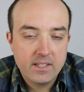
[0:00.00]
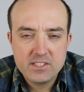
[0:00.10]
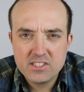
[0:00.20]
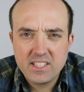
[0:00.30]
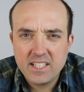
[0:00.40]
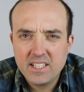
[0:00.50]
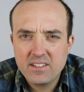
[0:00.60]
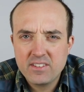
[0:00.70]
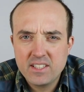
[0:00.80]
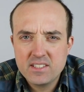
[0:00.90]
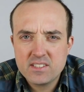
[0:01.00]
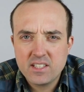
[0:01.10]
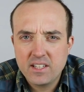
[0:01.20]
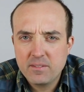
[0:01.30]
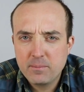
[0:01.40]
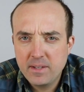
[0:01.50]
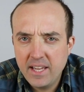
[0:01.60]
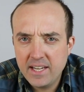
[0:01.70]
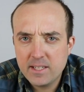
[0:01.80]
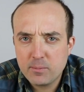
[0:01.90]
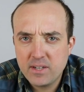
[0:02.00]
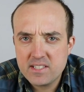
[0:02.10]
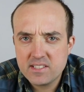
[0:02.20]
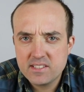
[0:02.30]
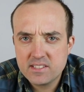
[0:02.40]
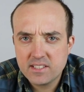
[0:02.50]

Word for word: just like any of these antidepressants,